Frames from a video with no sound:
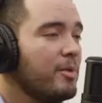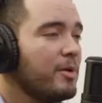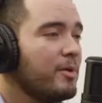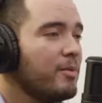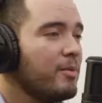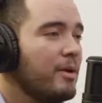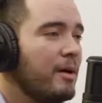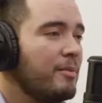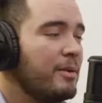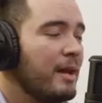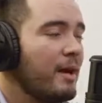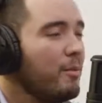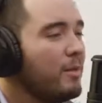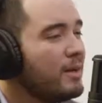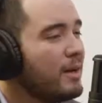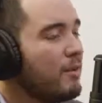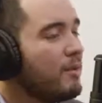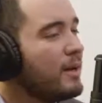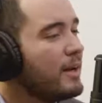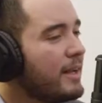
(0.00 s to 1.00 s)
But I
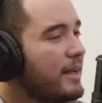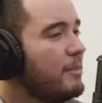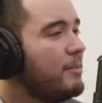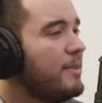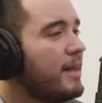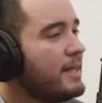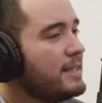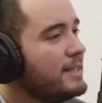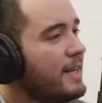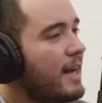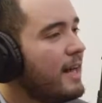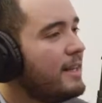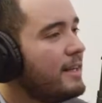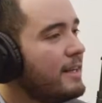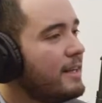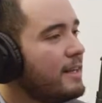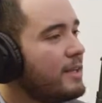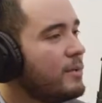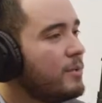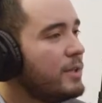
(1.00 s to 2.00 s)
want to keep that talent here.